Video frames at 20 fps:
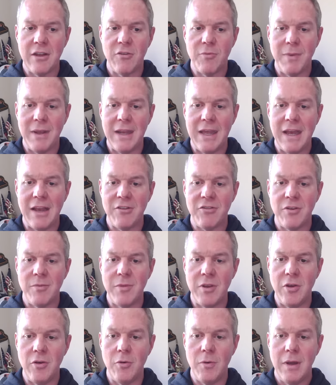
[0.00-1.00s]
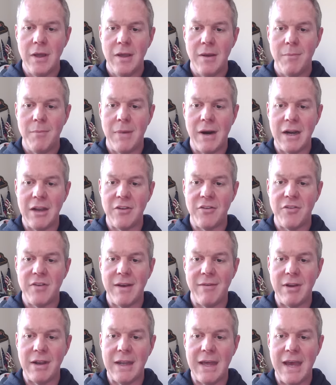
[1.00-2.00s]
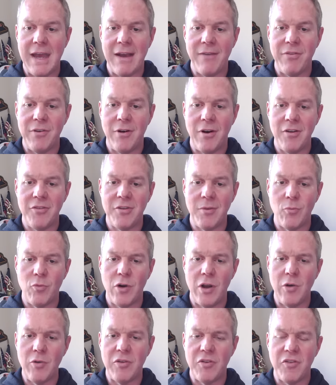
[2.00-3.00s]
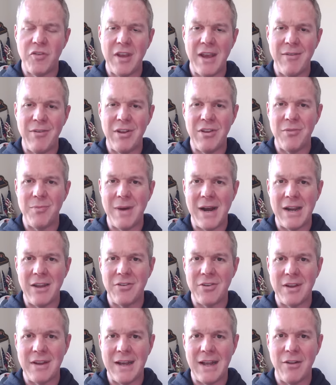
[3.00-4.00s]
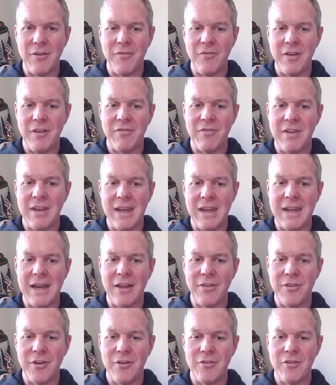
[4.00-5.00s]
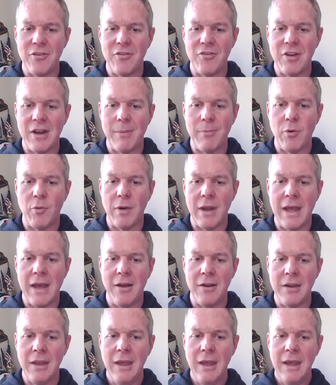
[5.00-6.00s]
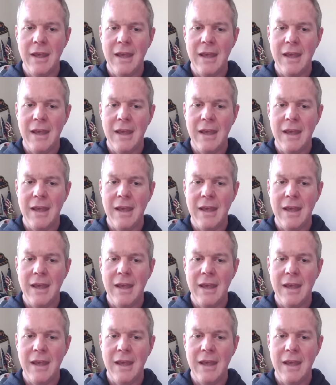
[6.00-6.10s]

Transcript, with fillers: It's been S M U minus seven point five. There are some rogue sevens minus one dollar fifteen out there, so shop around.